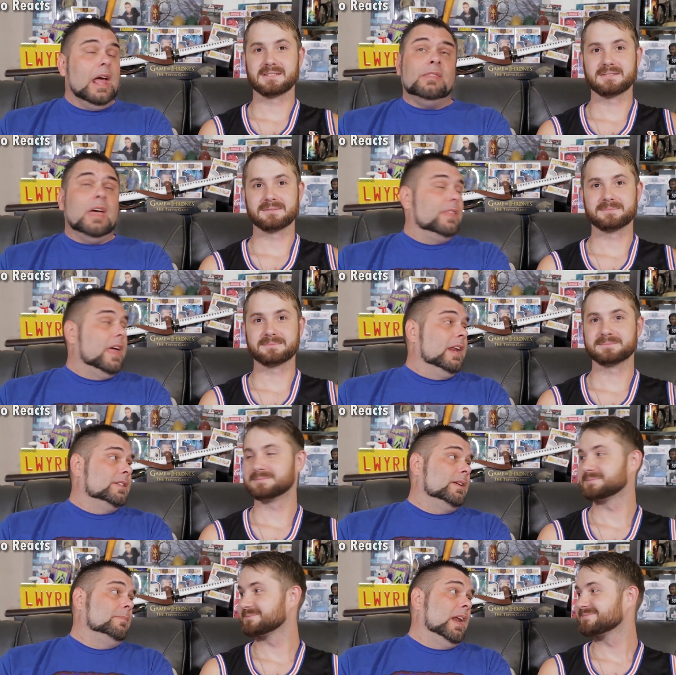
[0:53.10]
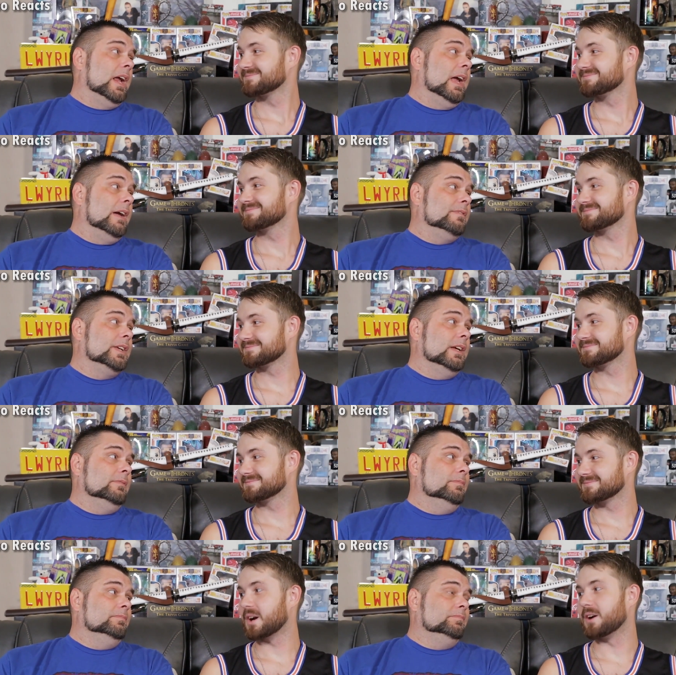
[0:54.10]
Speaker 1: th that is something I have seen.
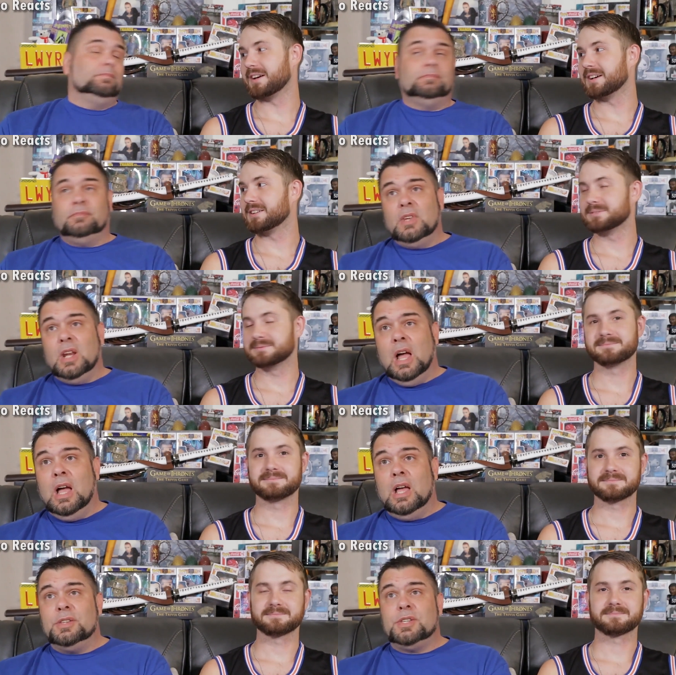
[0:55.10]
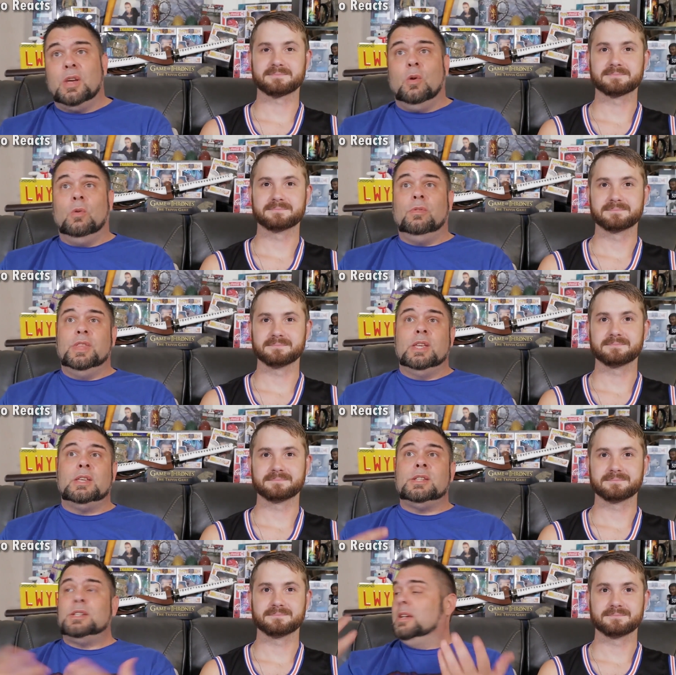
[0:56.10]
Oh, yeah. Uh, so
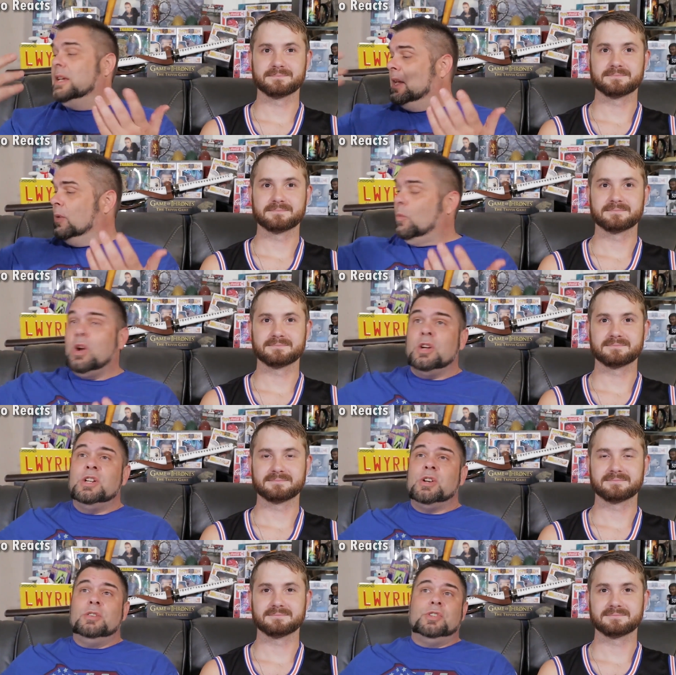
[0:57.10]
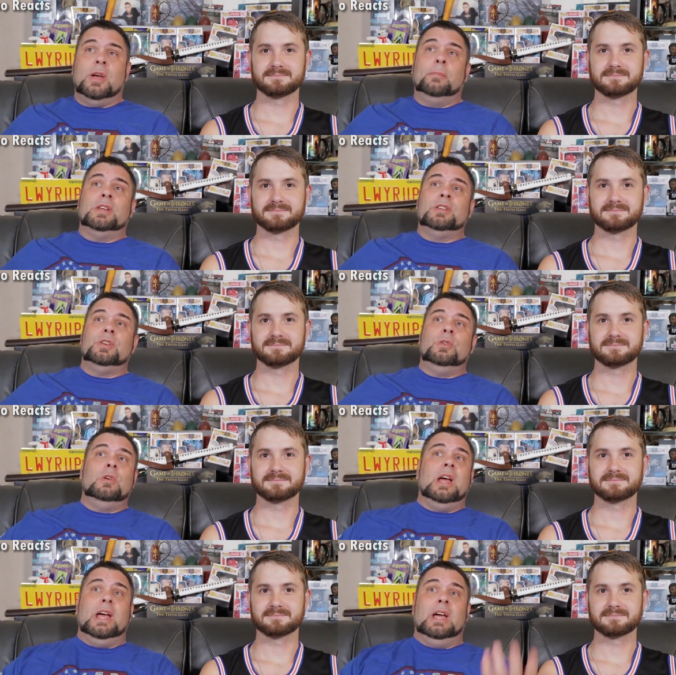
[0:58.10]
this, we're going to jump
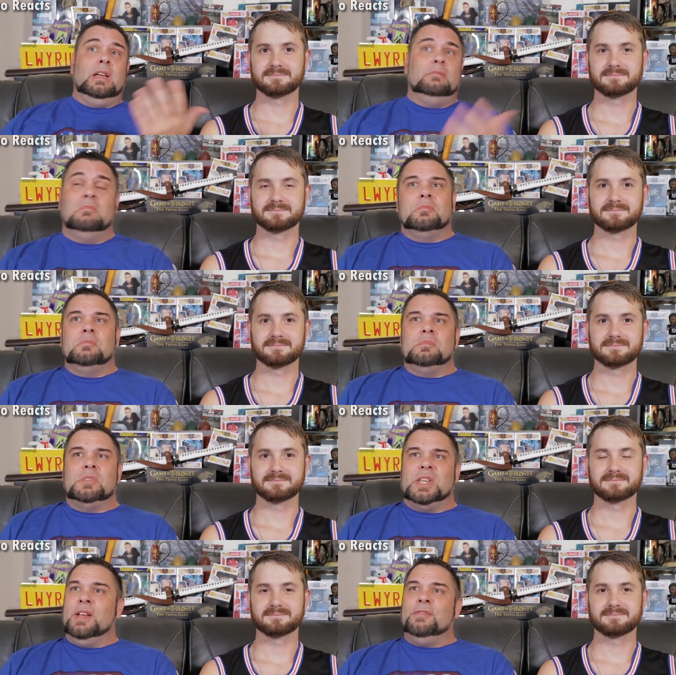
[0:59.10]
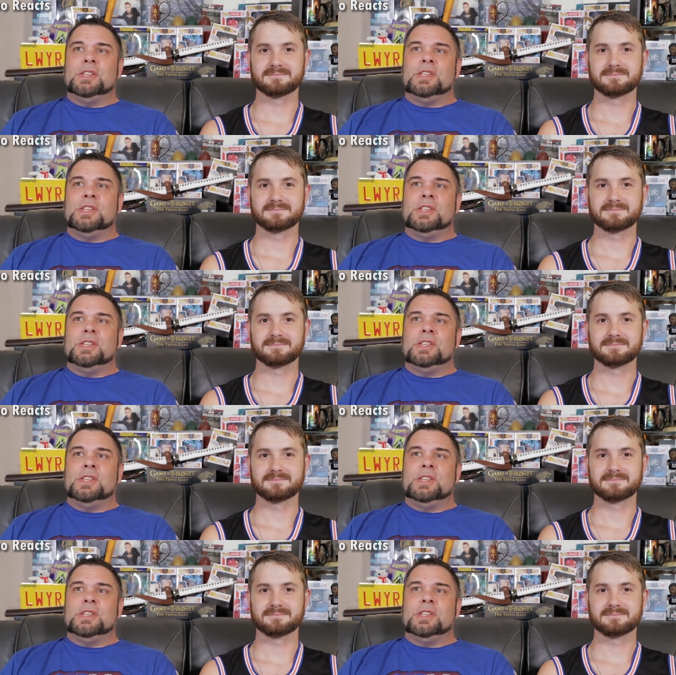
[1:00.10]
into and see if it's